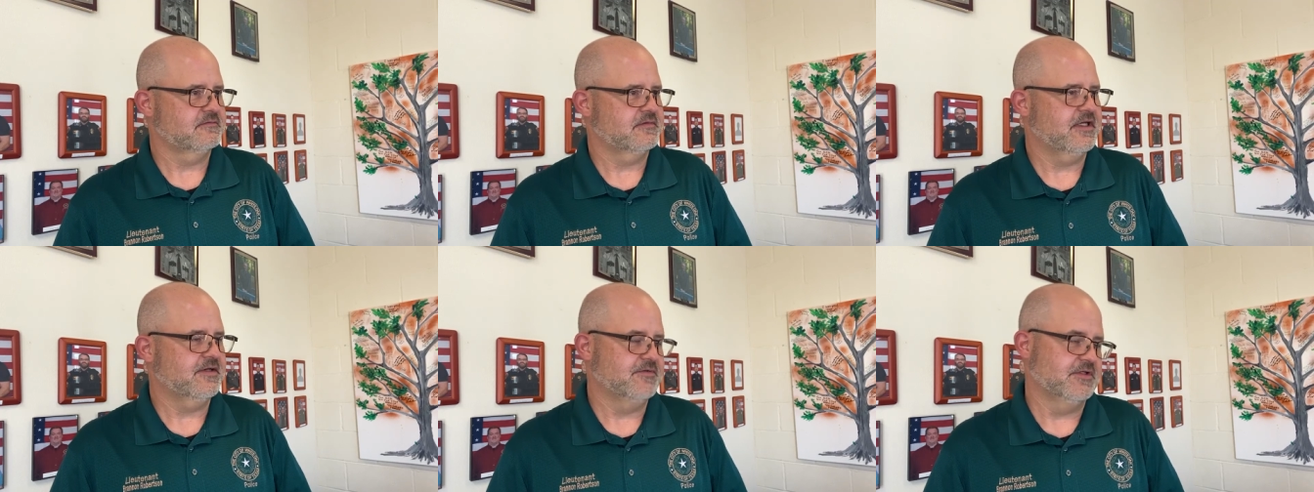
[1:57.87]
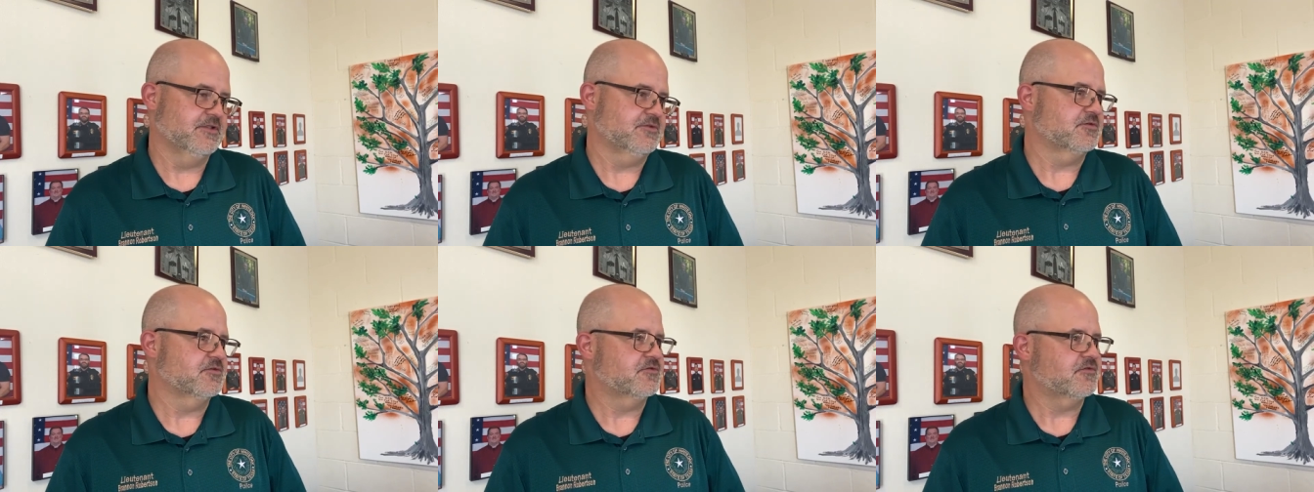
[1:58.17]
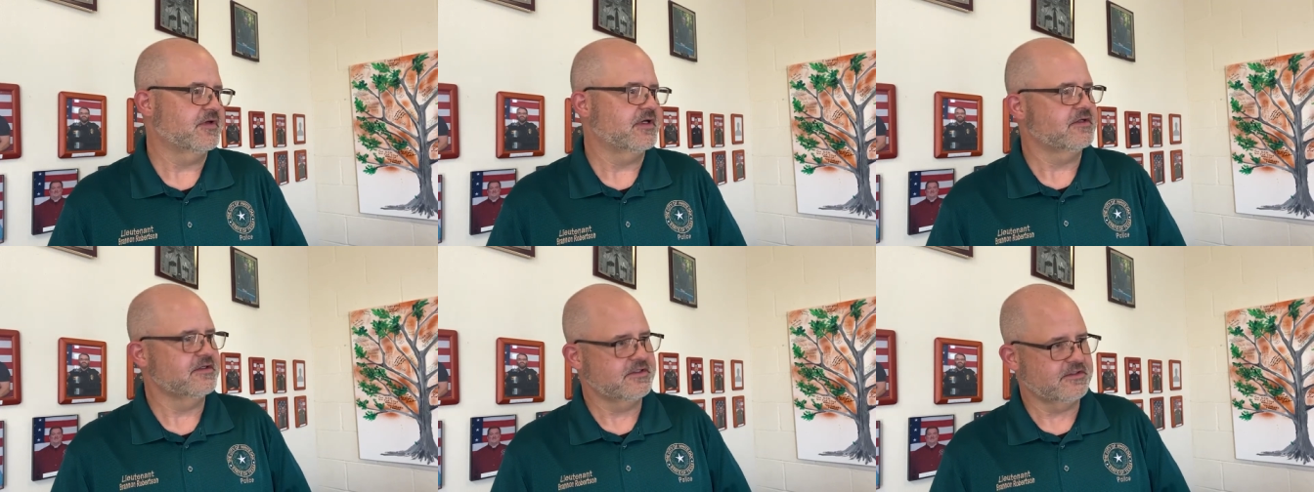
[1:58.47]
evidence was
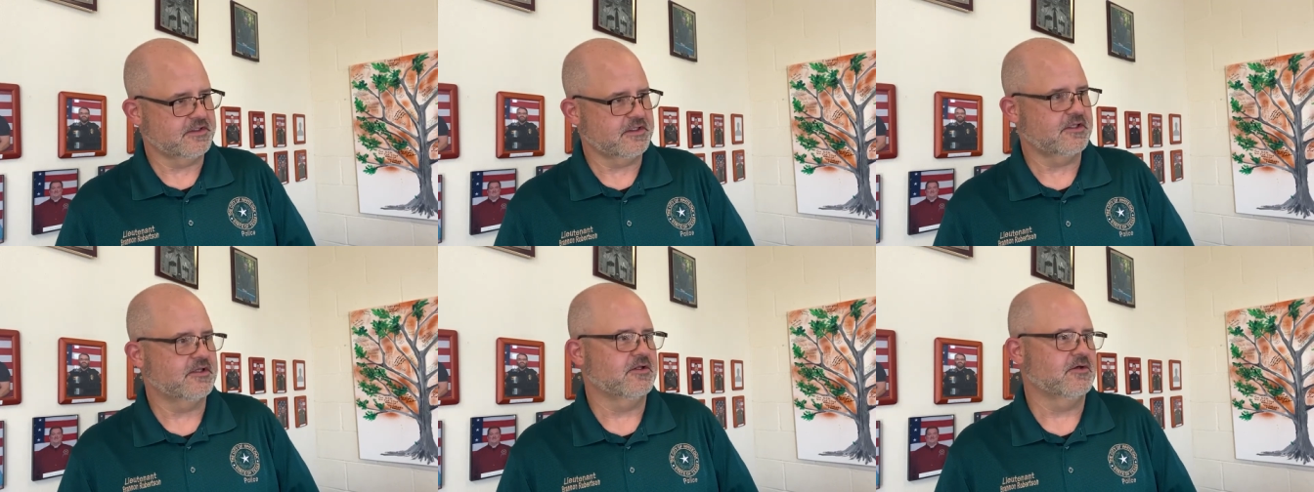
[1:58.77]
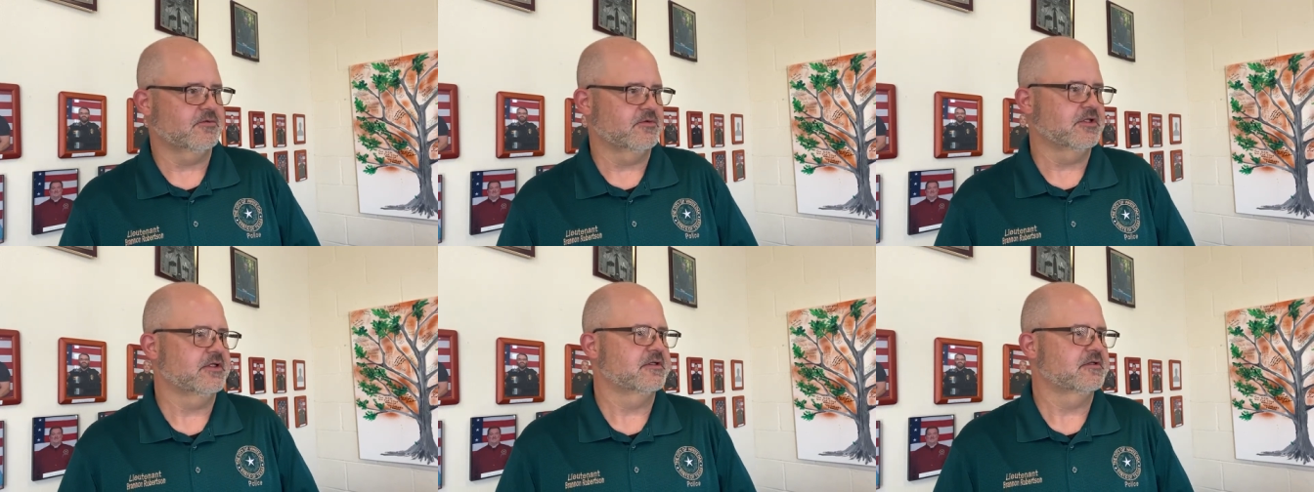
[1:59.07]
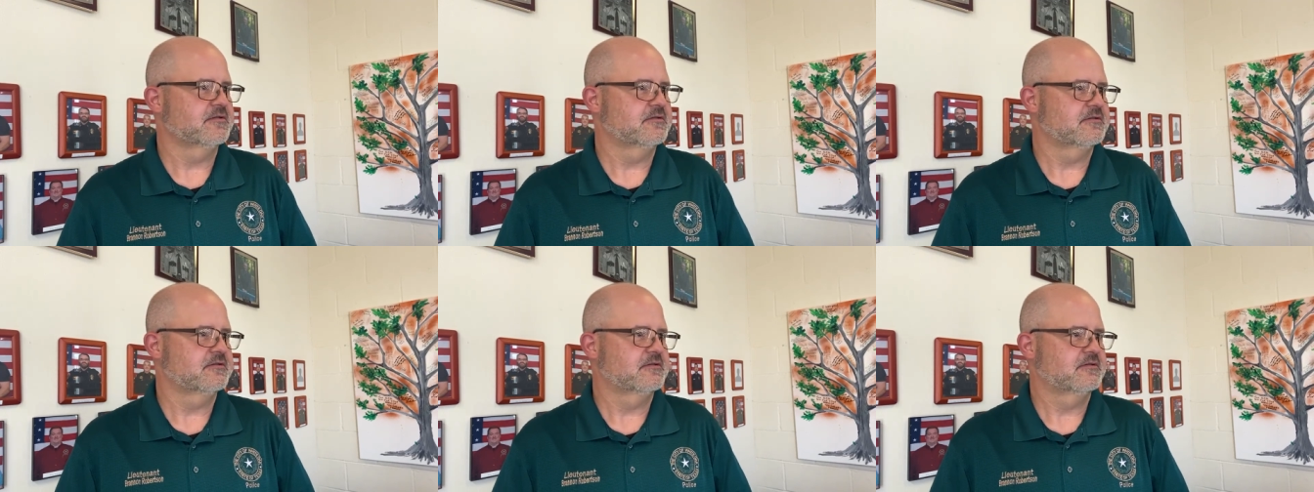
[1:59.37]
found in the clothing
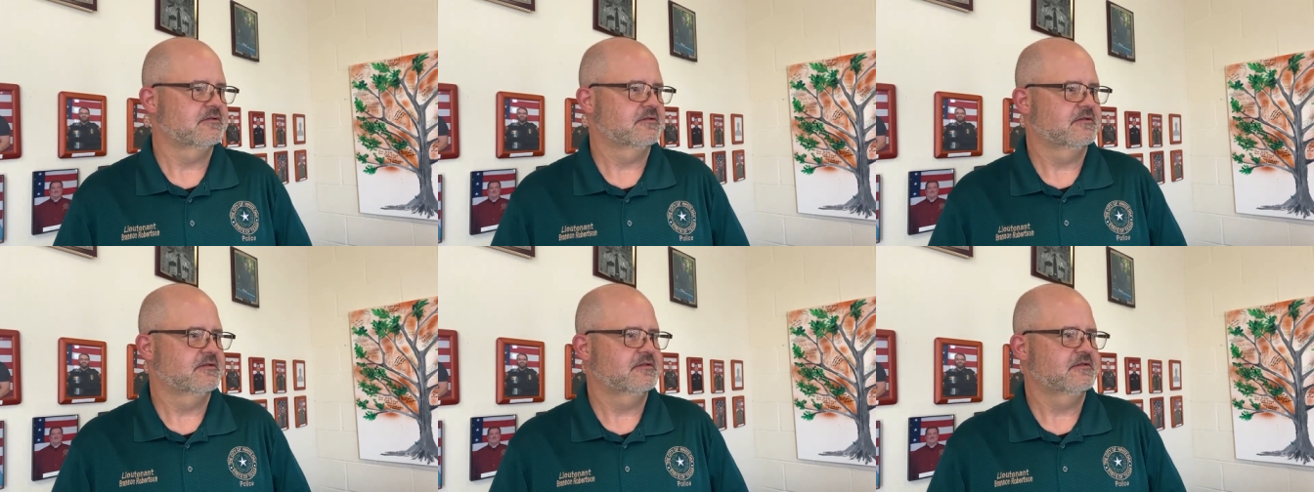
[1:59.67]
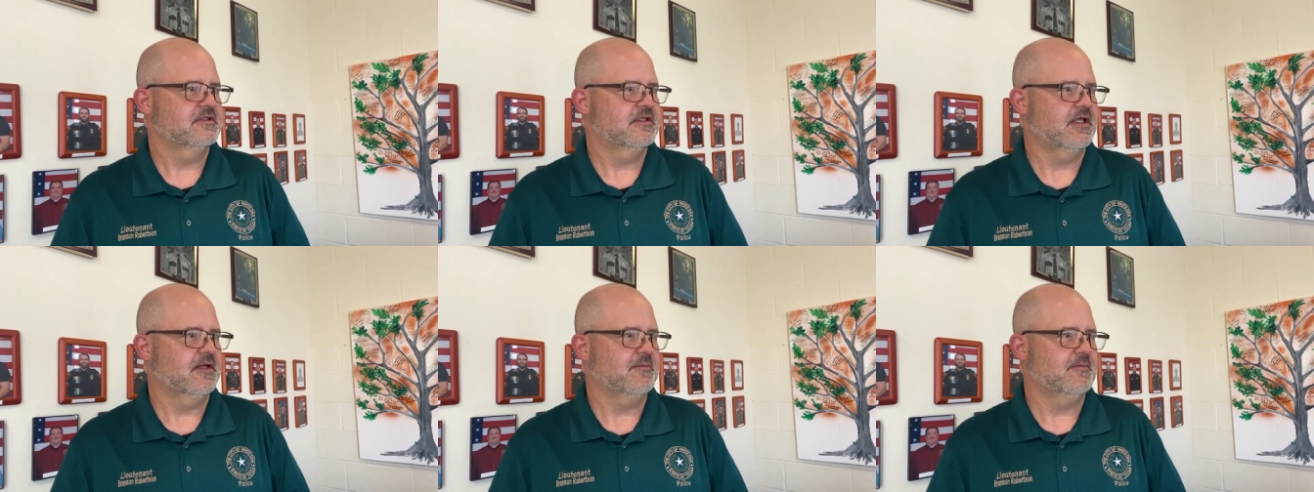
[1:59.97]
oh, okay.